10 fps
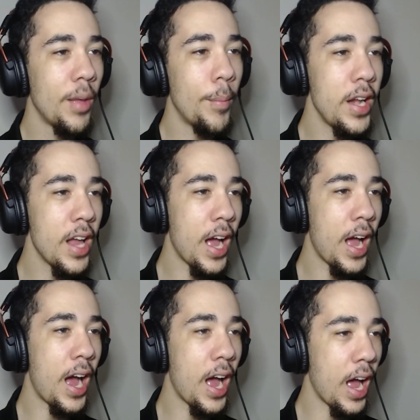but
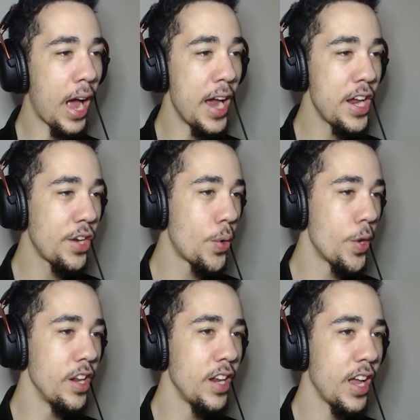I
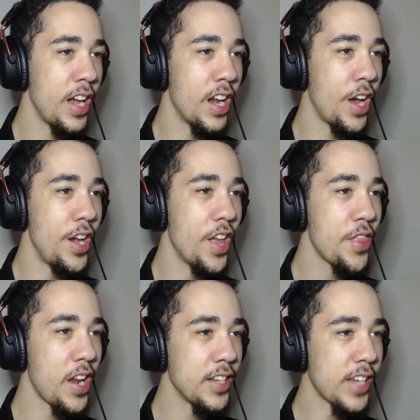ignored it. And
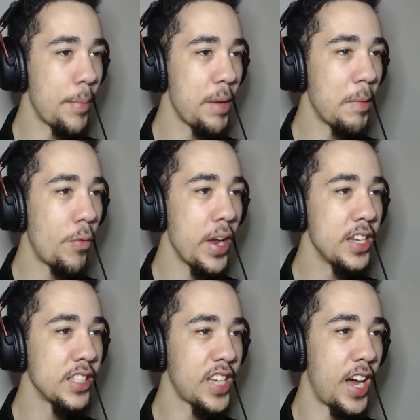nonetheless, I made my way
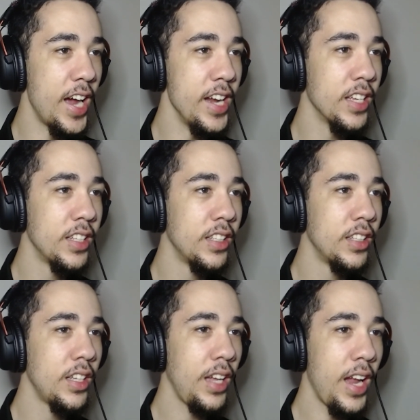inside.
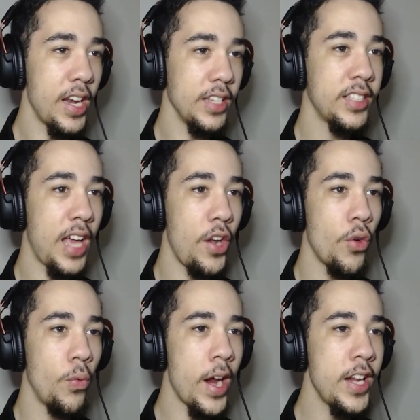And I sat
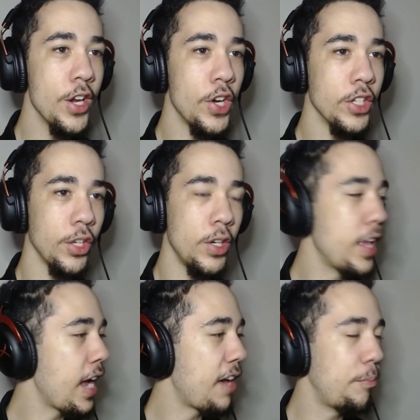right here because
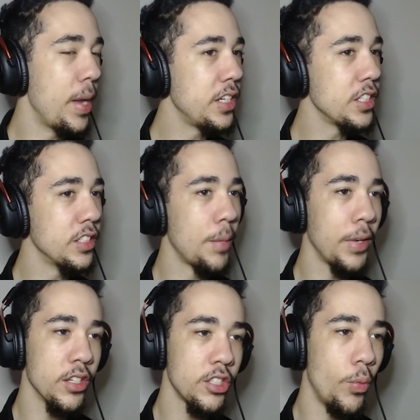they have benches up against the